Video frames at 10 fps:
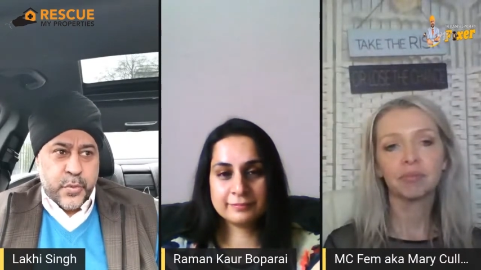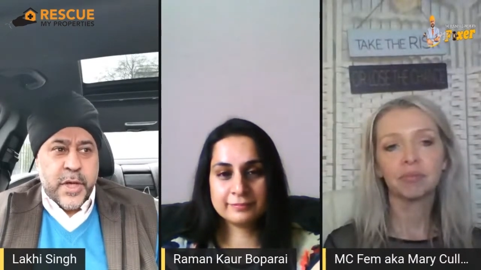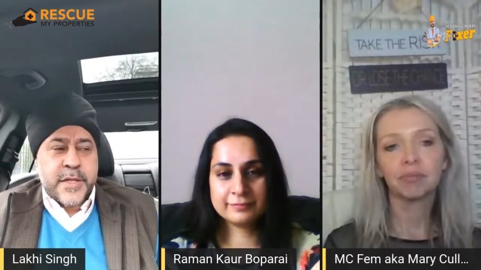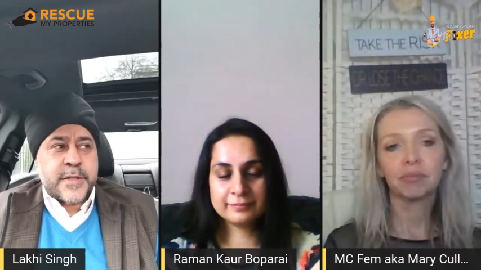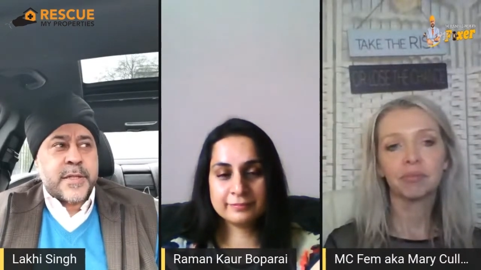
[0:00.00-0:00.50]

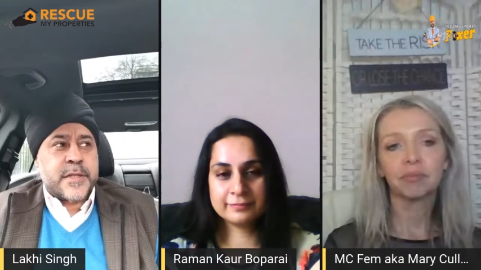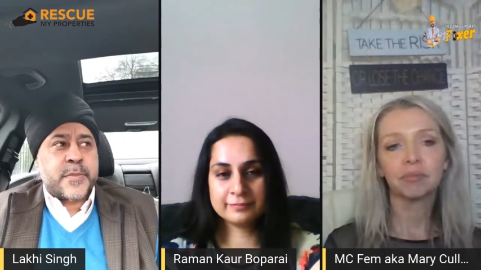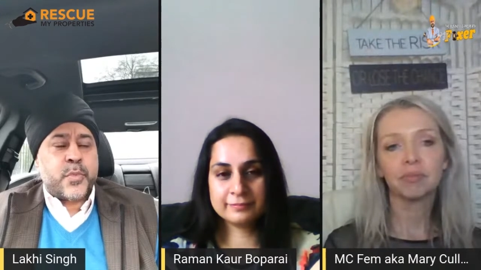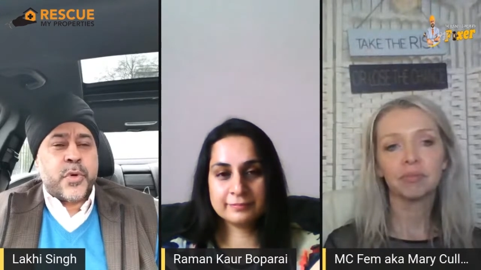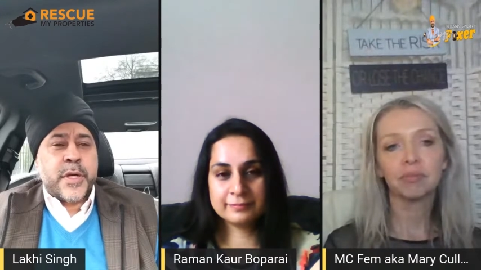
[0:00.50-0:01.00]

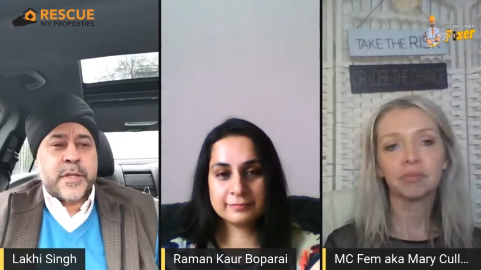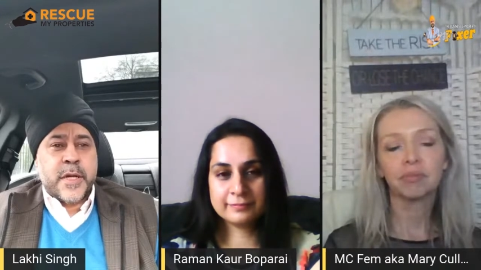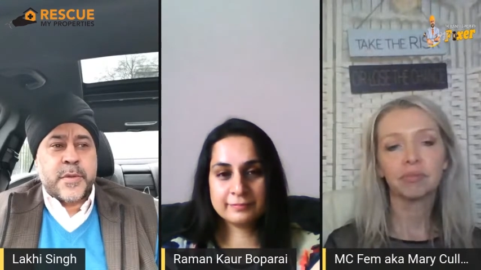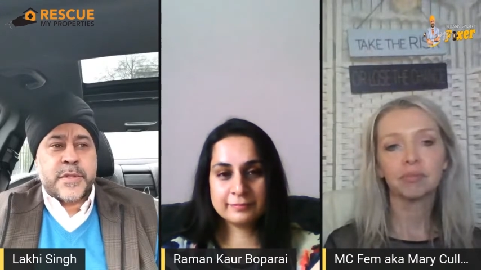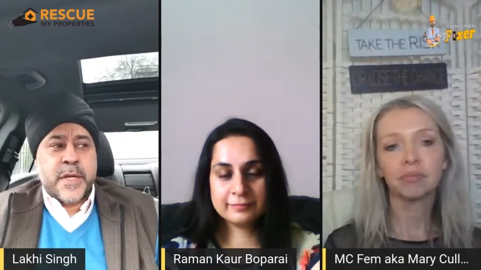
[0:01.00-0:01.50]
Speaker 1: priceless point,
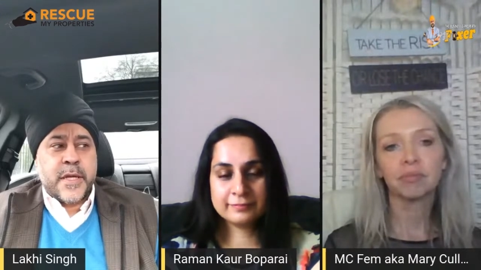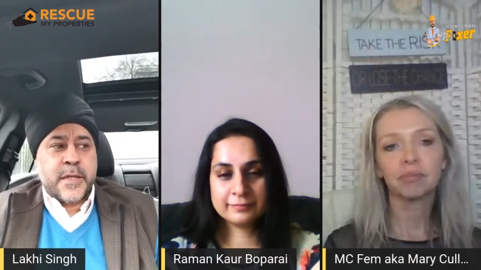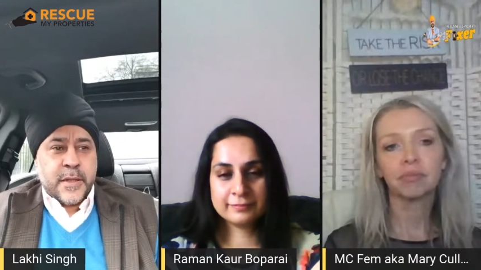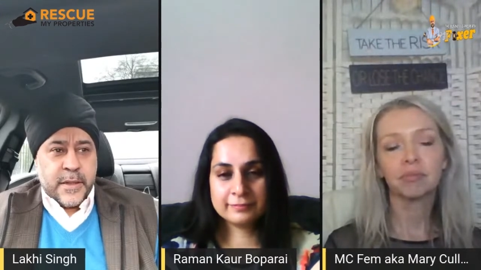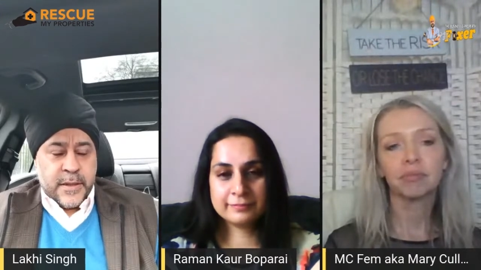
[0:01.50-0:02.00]
I would say,